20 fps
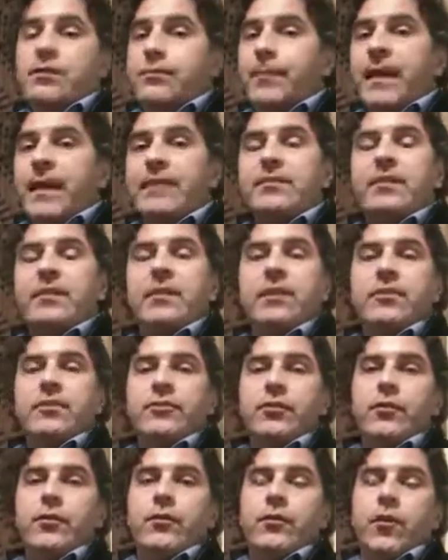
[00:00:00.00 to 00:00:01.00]
basically
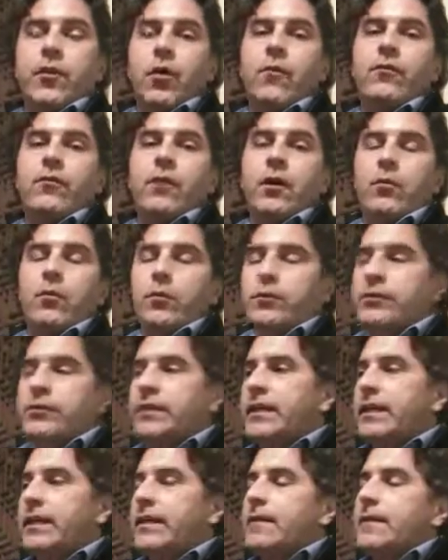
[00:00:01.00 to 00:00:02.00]
do the overall
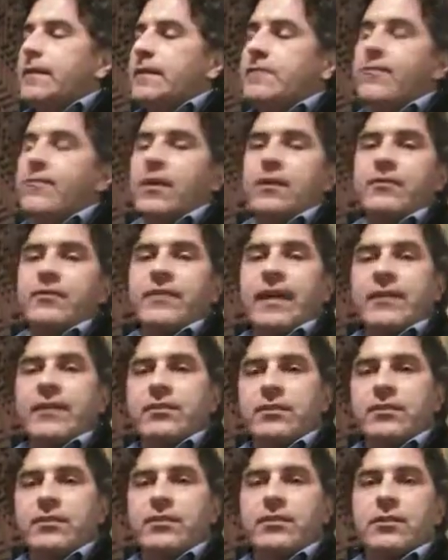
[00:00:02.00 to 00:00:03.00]
routine as far as that's
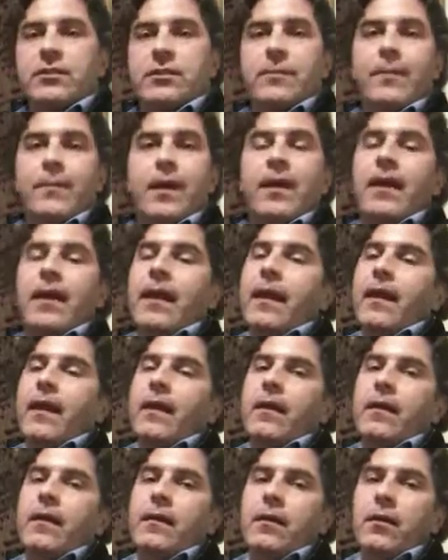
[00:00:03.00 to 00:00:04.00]
concerned.
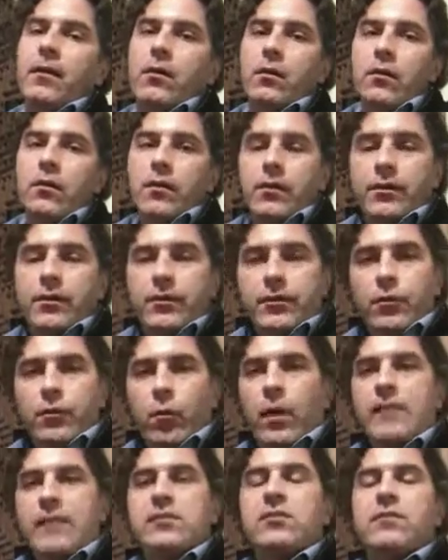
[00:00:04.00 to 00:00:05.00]

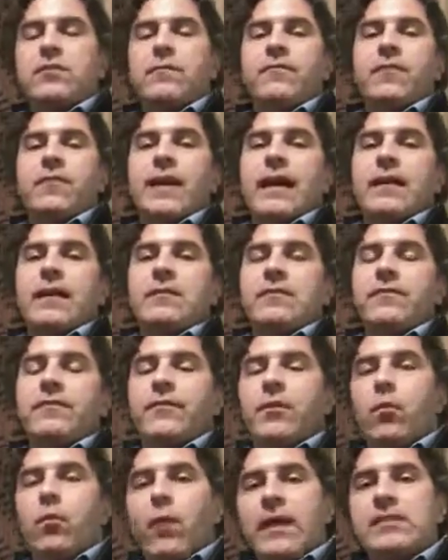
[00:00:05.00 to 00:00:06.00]
Western
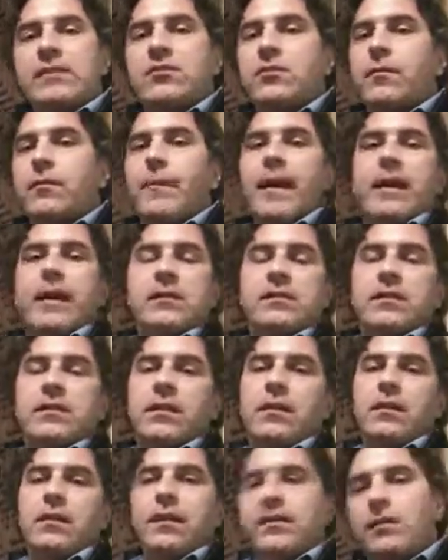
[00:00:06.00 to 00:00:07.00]
philosophy, Western
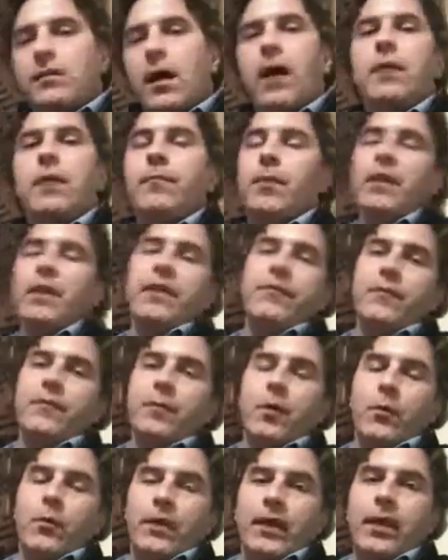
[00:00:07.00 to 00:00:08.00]
medicine is
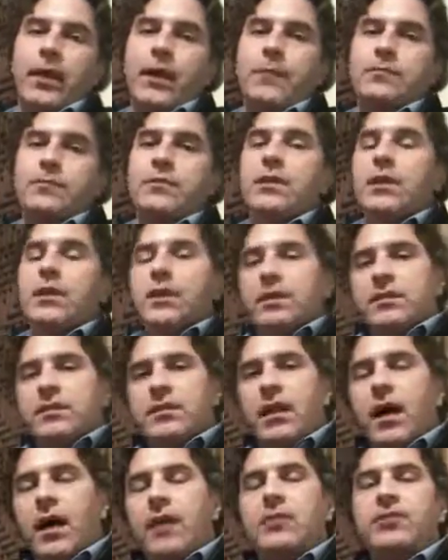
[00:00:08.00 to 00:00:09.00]
unbelievable when it comes
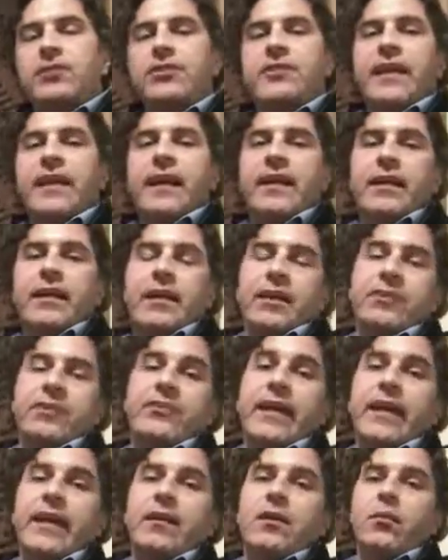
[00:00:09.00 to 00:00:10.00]
to understanding
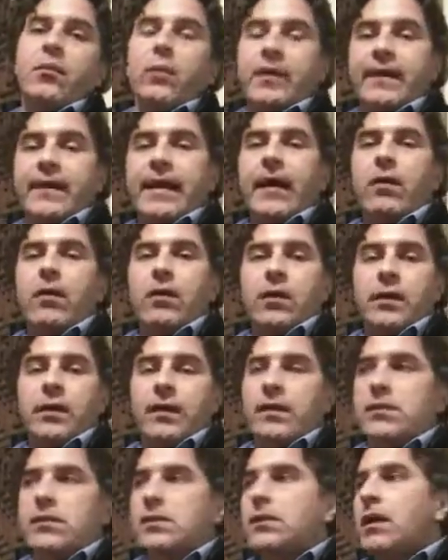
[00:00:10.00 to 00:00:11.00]
exactly what the outlook
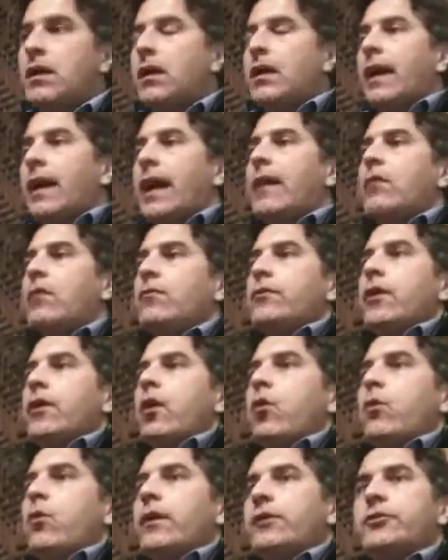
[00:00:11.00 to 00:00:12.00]
is. I don't
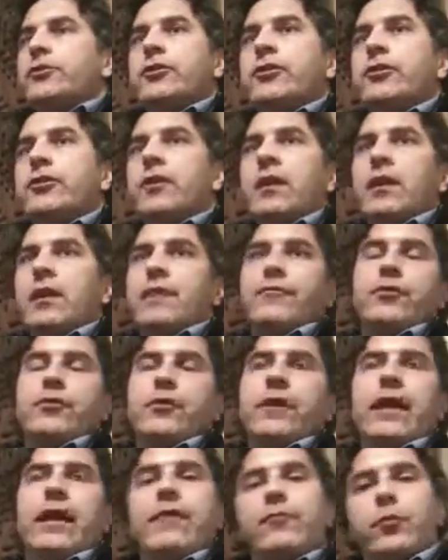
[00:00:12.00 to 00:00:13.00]
know internally if you
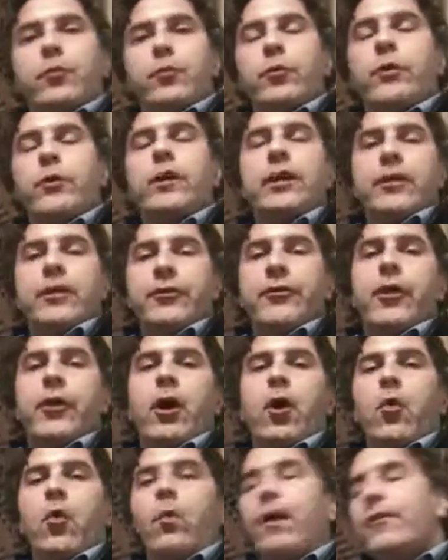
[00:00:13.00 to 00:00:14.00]
could ever really
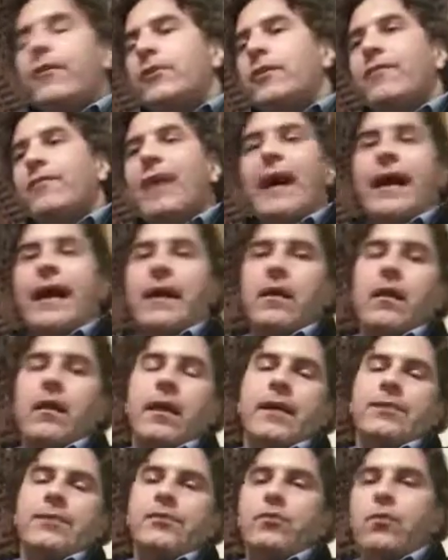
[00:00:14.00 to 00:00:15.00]
know whether you have high
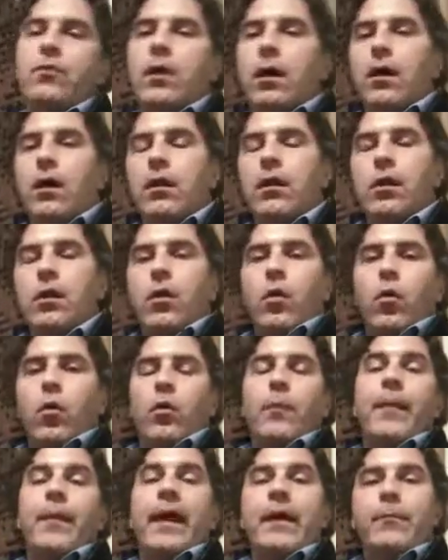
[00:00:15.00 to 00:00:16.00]
cholesterol
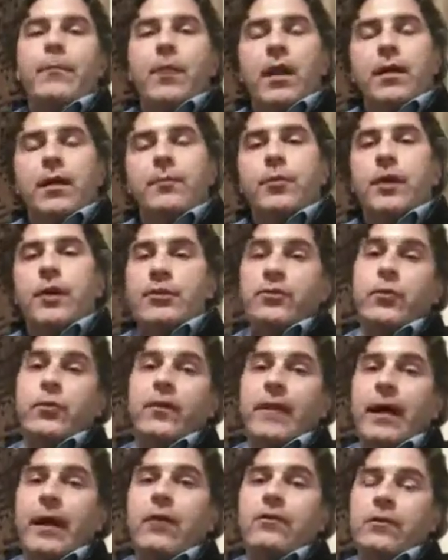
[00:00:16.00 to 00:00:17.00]
or bad blood pressure
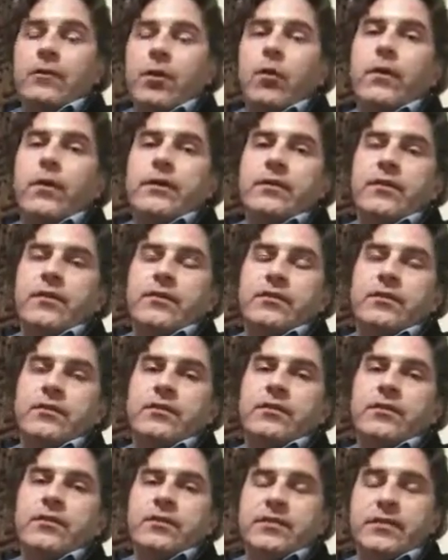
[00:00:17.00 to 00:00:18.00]
without going
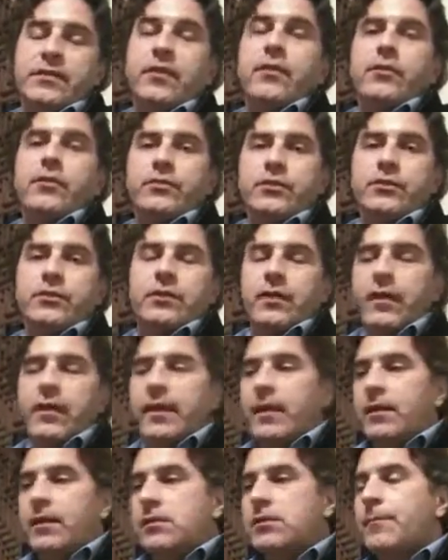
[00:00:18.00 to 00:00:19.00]
to see those certain
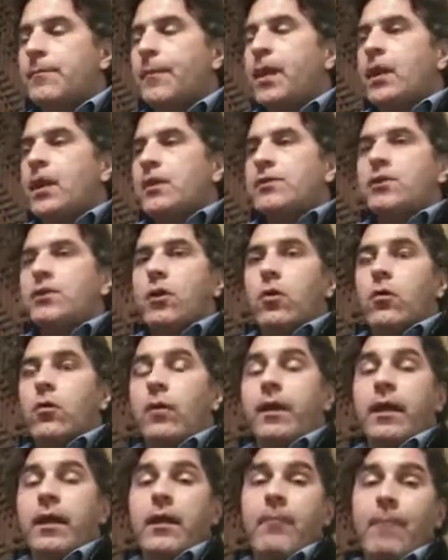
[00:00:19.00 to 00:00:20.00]
things.
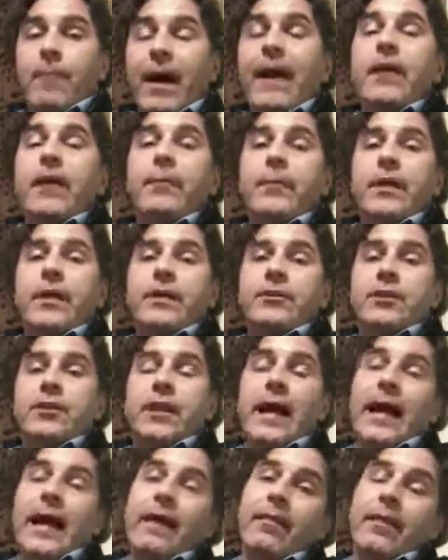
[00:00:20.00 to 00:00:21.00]
So, in my opinion,
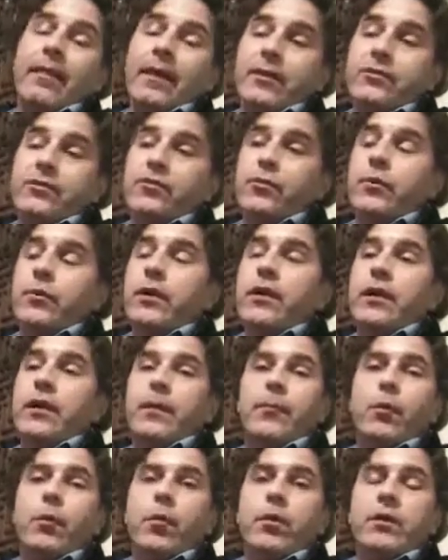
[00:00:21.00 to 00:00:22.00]
I think it's really
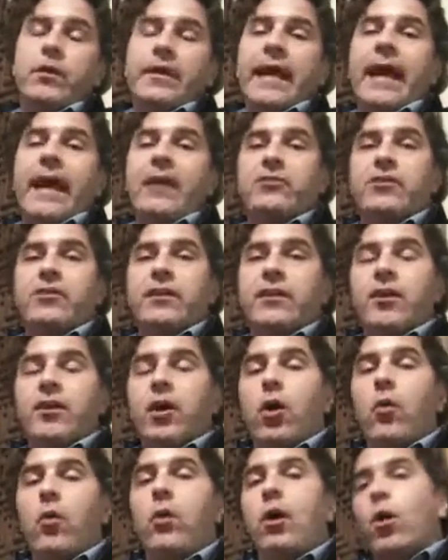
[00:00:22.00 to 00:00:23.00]
important to actually
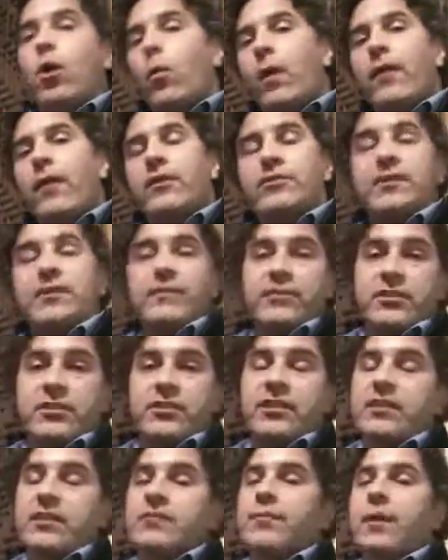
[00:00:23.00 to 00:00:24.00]
go, whether it's every
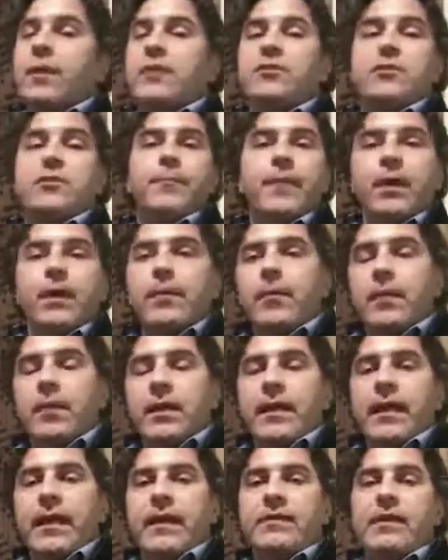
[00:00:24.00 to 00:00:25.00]
6 months or
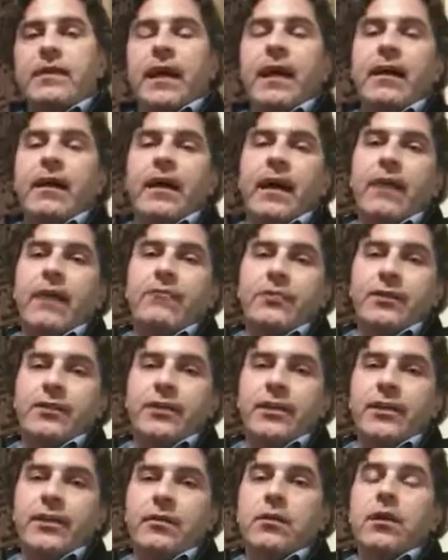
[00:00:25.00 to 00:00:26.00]
minimally every
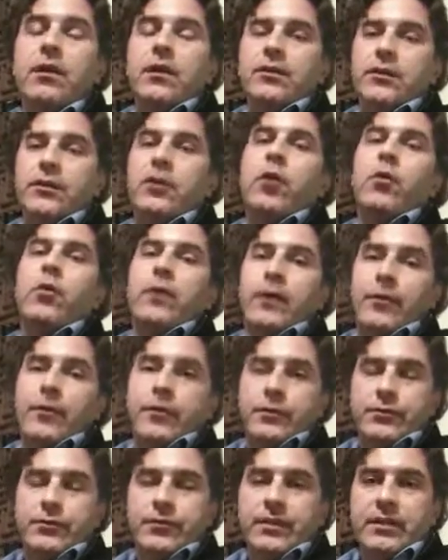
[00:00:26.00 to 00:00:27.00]
year, to go and get
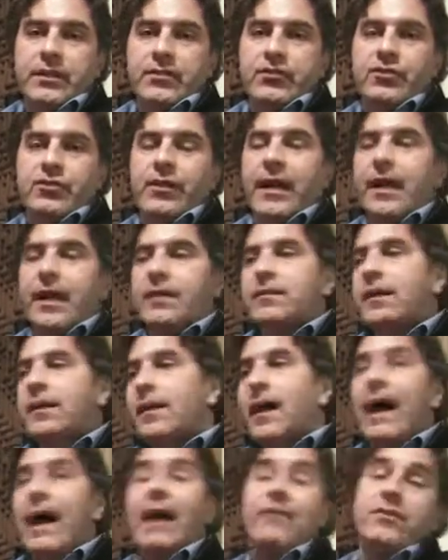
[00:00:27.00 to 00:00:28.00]
those things checked.
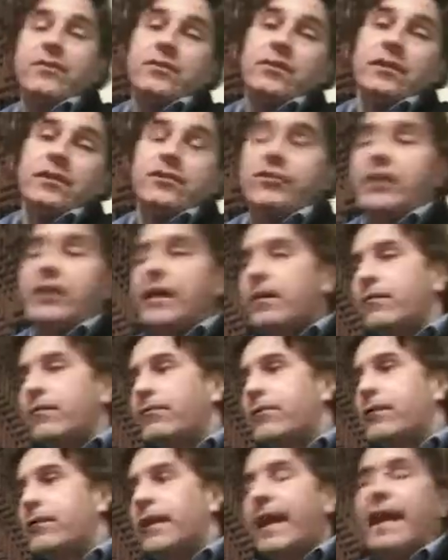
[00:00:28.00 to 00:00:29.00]
Obviously, checking
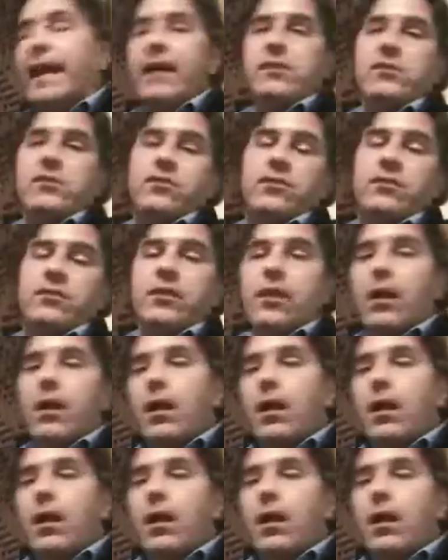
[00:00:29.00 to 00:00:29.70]
for cancer and